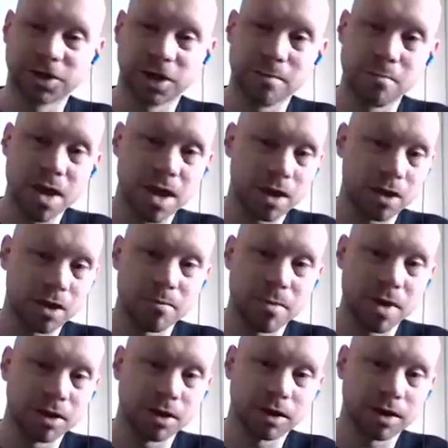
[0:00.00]
I may or
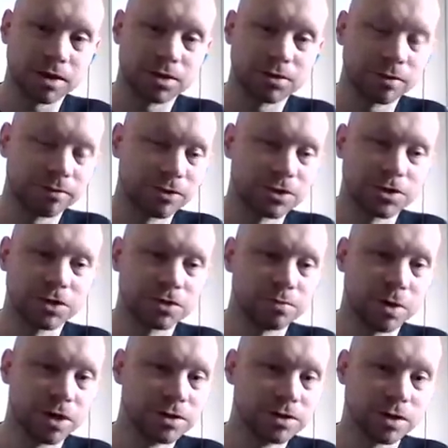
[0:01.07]
may not get to it for 6
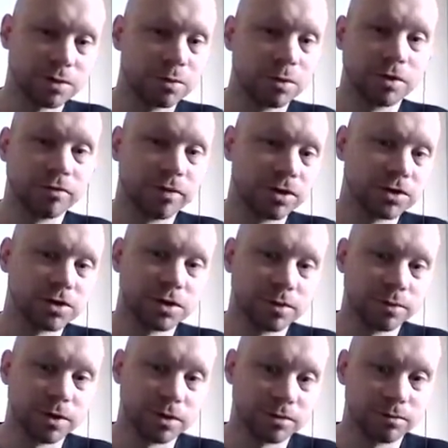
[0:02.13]
months, it will eventually
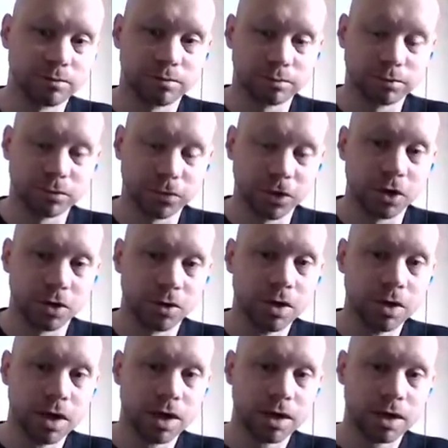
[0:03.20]
be,
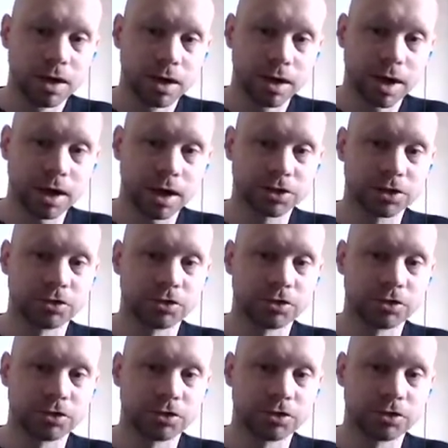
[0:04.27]
actually